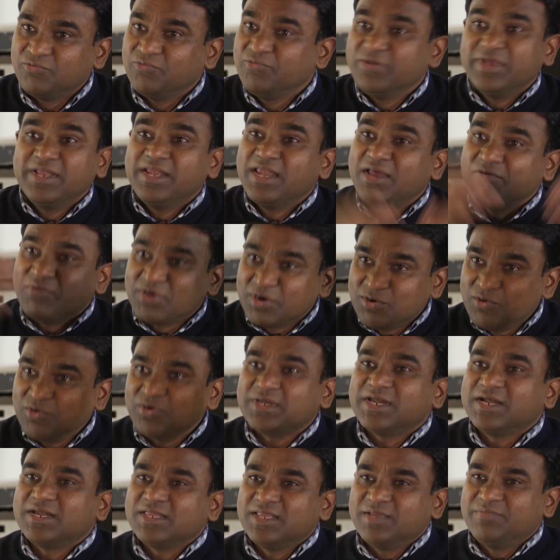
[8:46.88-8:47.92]
We never
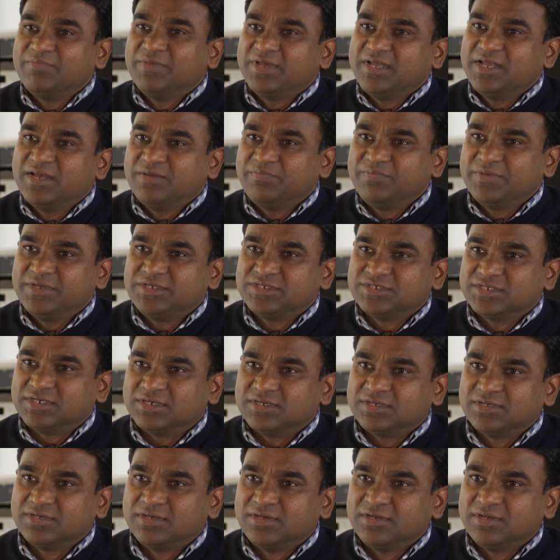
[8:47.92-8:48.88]
looked at the bigger picture.